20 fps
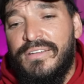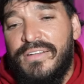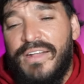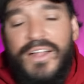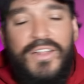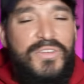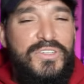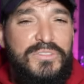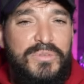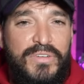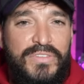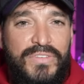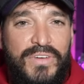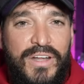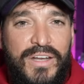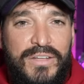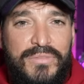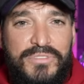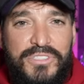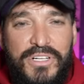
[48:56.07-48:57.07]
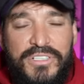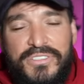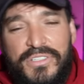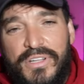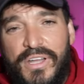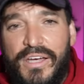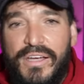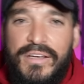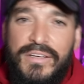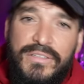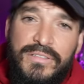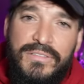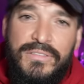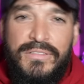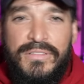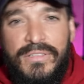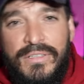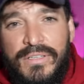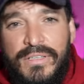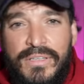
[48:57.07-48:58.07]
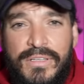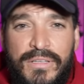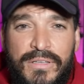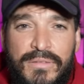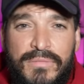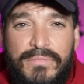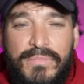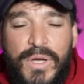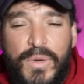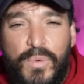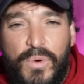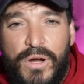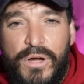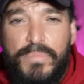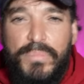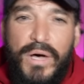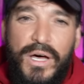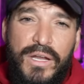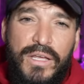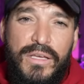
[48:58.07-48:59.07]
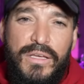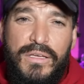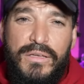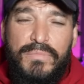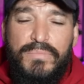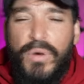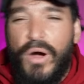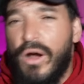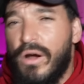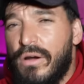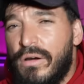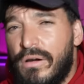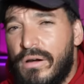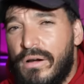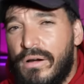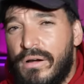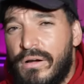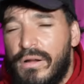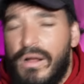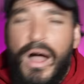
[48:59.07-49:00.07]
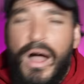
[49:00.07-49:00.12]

Not only was my friend, he was also like my work buddy, partner,